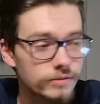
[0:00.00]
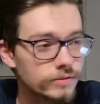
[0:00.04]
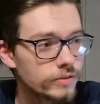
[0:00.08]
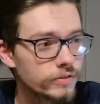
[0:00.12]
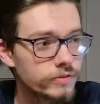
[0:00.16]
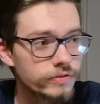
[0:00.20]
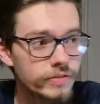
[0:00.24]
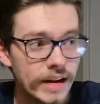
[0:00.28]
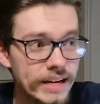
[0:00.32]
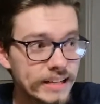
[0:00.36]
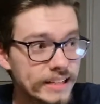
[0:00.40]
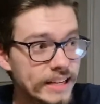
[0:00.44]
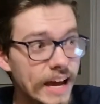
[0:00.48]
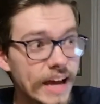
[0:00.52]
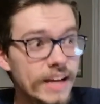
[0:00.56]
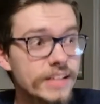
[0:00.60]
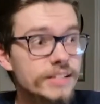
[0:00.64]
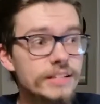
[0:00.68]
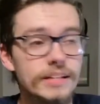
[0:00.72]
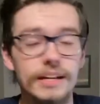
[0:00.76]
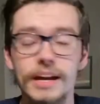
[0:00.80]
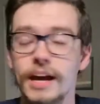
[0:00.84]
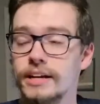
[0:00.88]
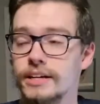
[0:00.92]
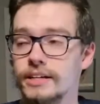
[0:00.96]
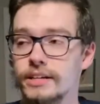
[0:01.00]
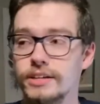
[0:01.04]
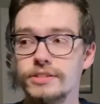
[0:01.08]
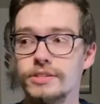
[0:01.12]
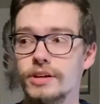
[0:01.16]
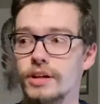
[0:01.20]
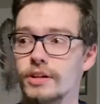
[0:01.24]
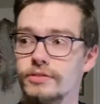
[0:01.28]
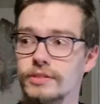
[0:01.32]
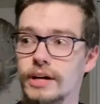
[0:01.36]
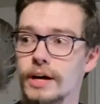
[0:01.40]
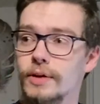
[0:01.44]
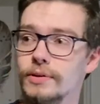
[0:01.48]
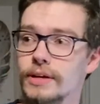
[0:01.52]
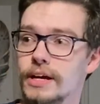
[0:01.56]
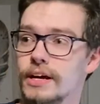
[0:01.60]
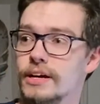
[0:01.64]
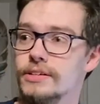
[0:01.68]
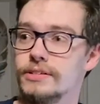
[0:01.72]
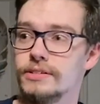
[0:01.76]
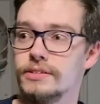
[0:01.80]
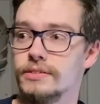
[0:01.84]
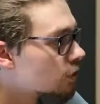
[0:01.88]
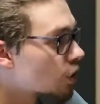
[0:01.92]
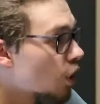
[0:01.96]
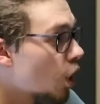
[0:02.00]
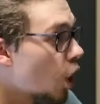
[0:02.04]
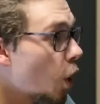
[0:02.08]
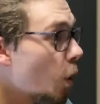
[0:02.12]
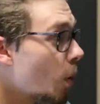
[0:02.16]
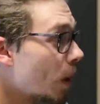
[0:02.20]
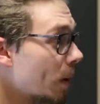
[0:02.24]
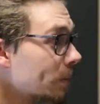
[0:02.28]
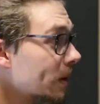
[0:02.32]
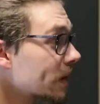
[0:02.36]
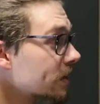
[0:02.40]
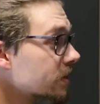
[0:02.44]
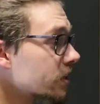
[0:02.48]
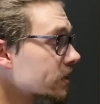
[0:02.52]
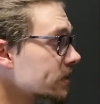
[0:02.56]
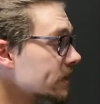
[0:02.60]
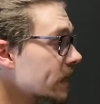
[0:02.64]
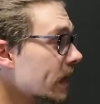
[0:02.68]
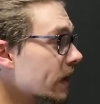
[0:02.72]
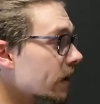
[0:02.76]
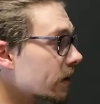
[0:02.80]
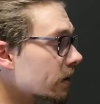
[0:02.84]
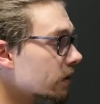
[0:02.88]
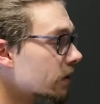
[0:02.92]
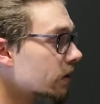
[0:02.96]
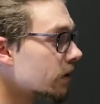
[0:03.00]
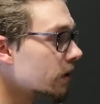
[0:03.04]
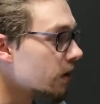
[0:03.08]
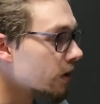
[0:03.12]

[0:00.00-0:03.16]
Fantastic ideas all around, guys. Oh, I'm not done yet.